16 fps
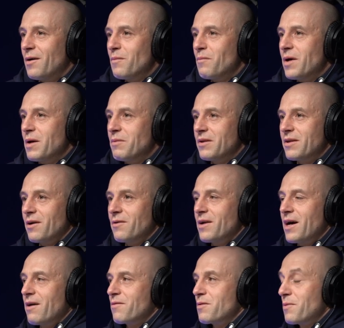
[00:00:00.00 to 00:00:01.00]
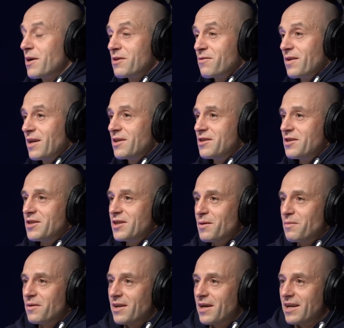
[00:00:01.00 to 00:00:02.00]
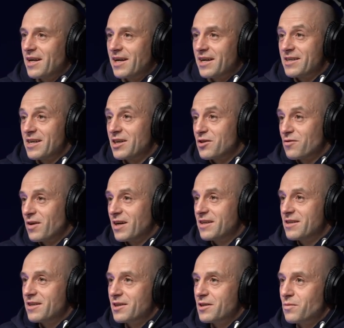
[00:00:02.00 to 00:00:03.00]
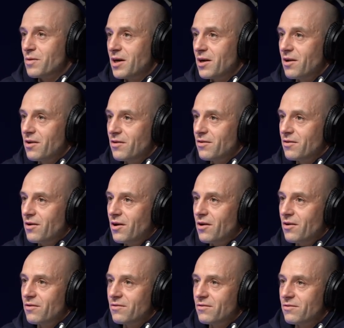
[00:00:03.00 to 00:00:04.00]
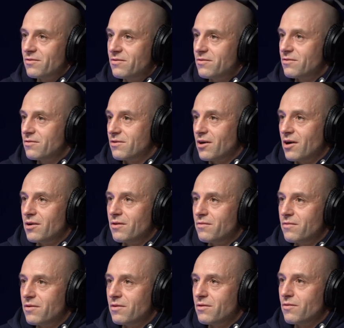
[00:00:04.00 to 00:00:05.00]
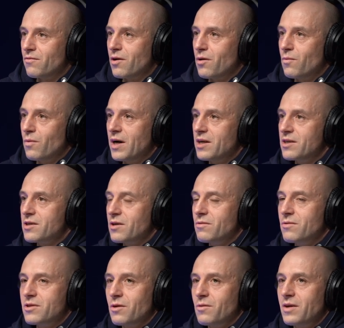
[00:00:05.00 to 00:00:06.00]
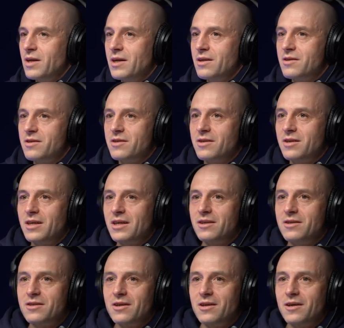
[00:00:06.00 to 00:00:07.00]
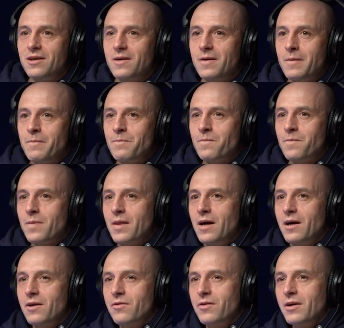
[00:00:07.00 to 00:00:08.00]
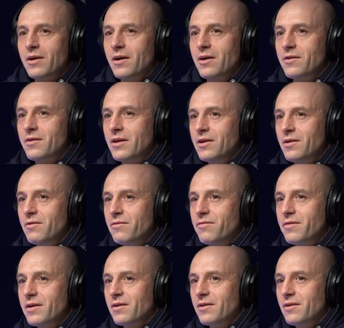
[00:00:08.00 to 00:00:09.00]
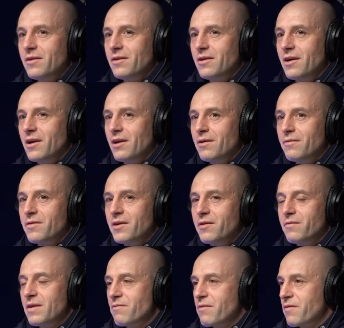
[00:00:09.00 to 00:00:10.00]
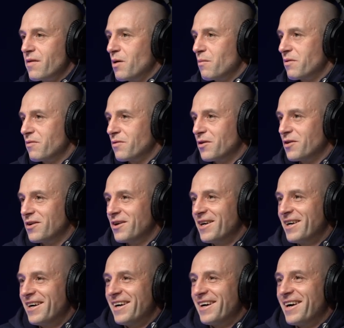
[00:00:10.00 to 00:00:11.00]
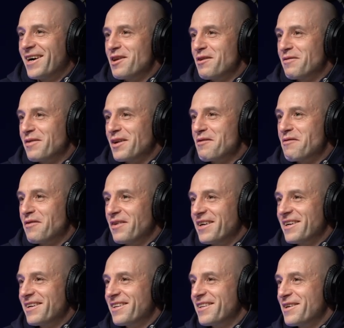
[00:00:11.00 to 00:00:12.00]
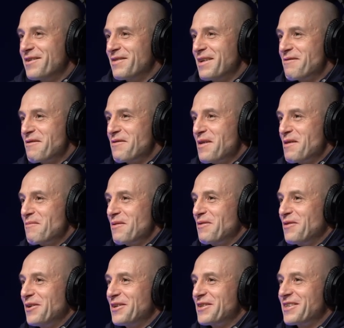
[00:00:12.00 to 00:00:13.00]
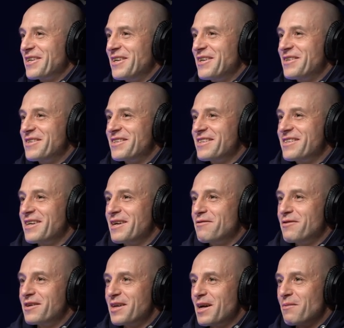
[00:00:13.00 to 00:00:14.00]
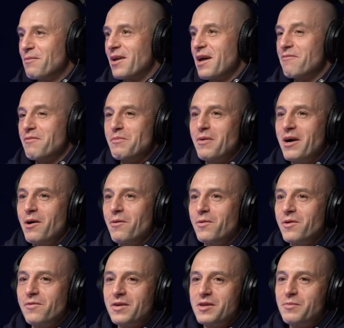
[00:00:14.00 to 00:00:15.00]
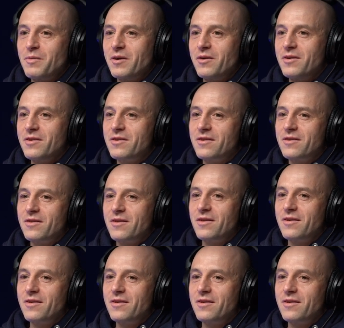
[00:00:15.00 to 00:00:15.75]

maybe don't have the best relationship, and then it exaggerates it as well on on kind of the, the wrong way. So so kids kids are, and I think I think you feel a love that you've never felt before, and you feel a fear that you've never felt before. So say for example, every parent would have experienced